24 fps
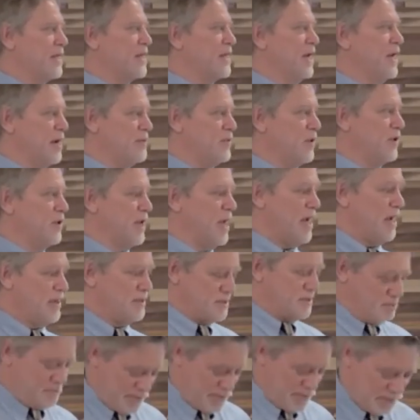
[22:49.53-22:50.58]
of our
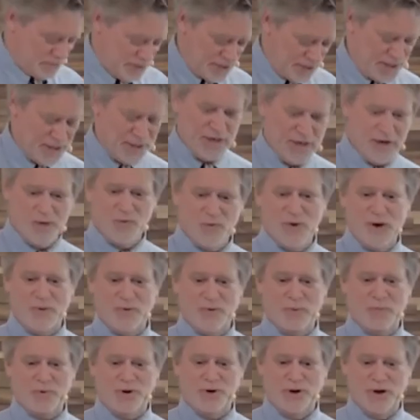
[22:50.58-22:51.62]
lives. Maybe, you know, what
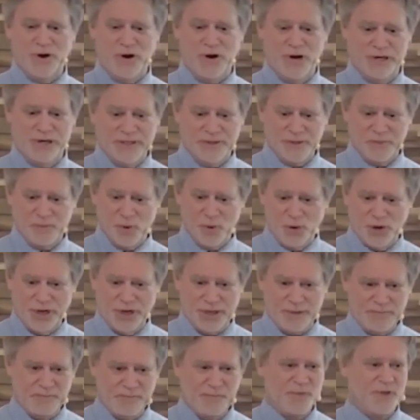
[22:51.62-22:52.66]
we put on in the
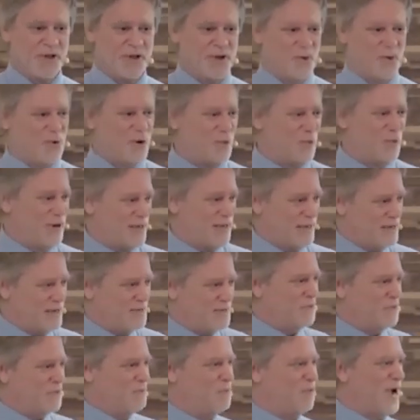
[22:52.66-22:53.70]
morning, what we
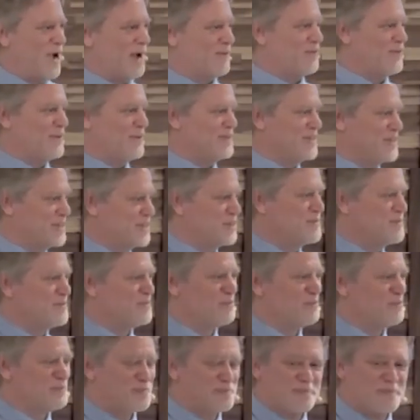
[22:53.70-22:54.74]
eat for breakfast.
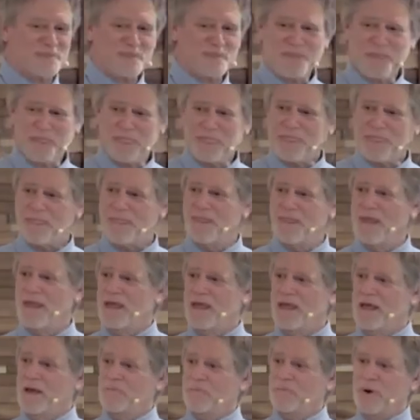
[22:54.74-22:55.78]

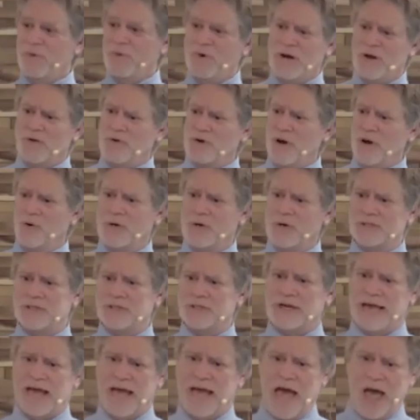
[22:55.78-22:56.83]
But we don't know what's
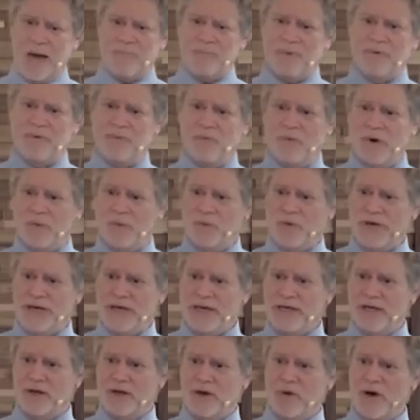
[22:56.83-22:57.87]
going to happen when we
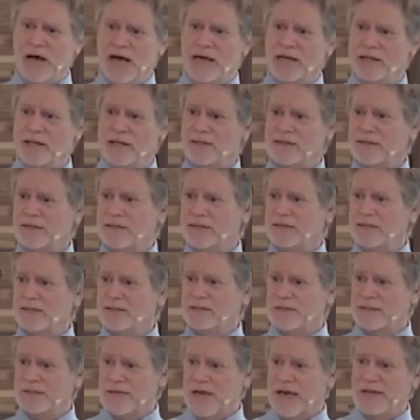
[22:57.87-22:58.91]
go out
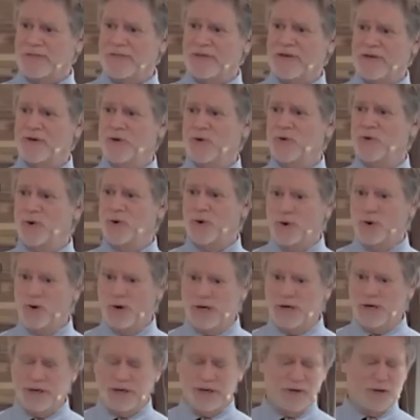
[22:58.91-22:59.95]
outside the door
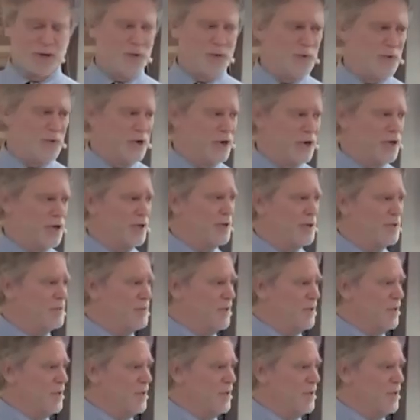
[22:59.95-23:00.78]
and who we're going to